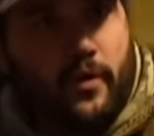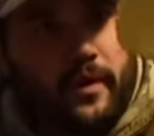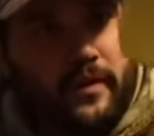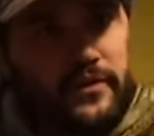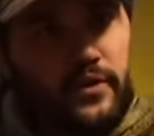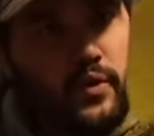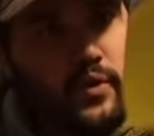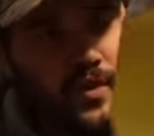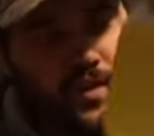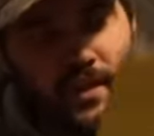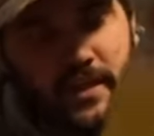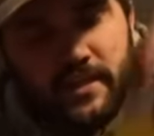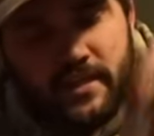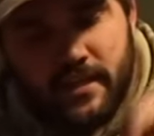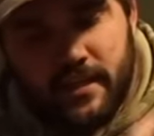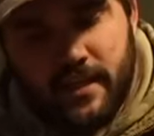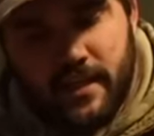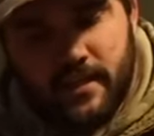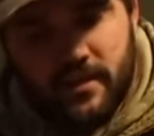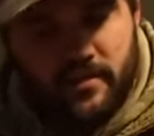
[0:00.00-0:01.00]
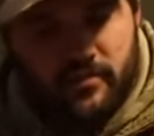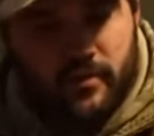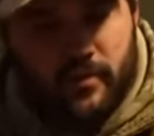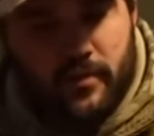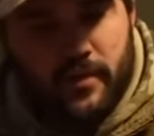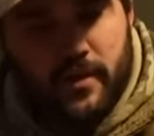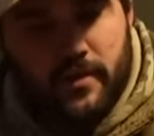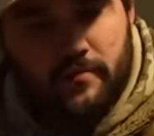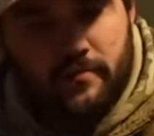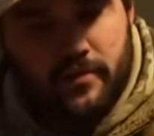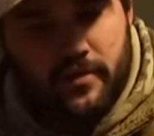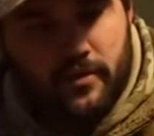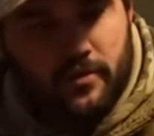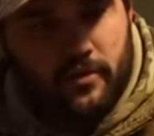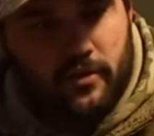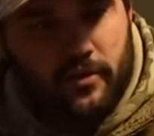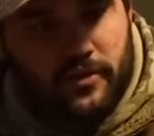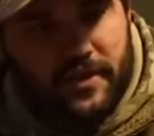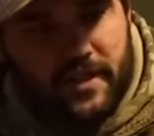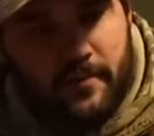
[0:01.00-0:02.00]
We have two of these in case we want to do a
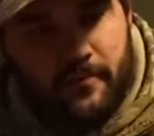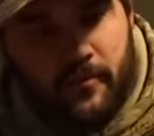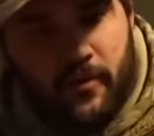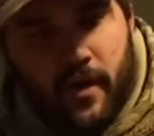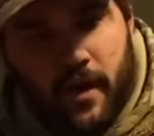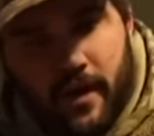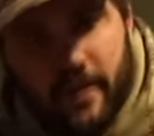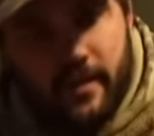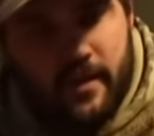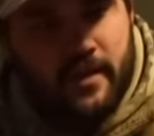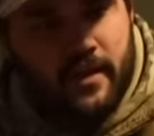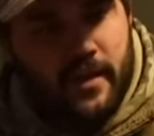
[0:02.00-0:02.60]
little deep frying.